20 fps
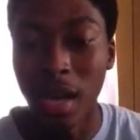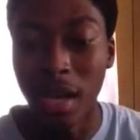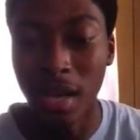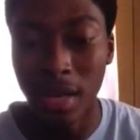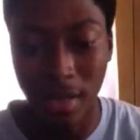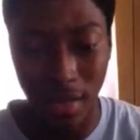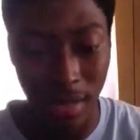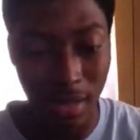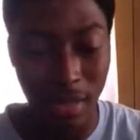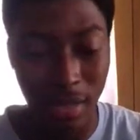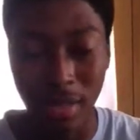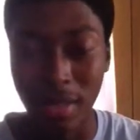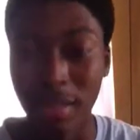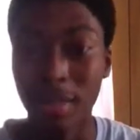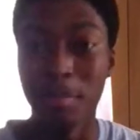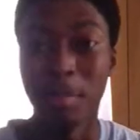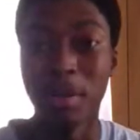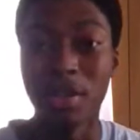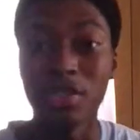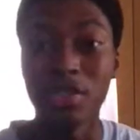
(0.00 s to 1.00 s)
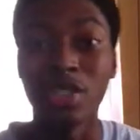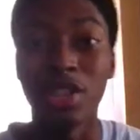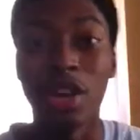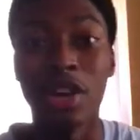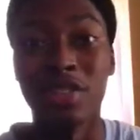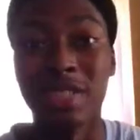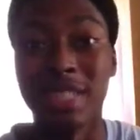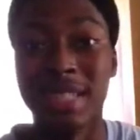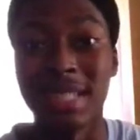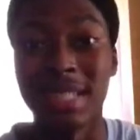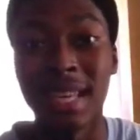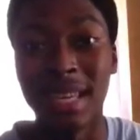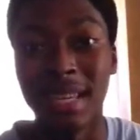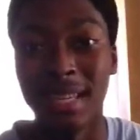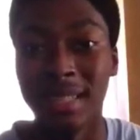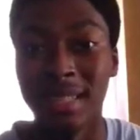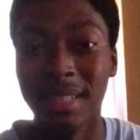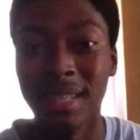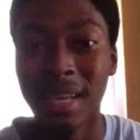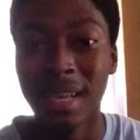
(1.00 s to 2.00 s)
His punches are insane.
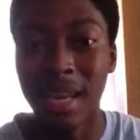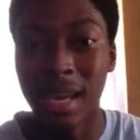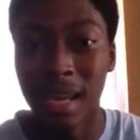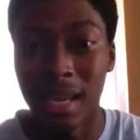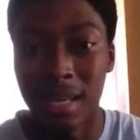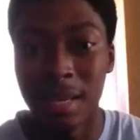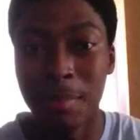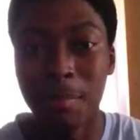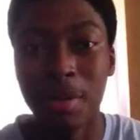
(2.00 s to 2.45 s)
He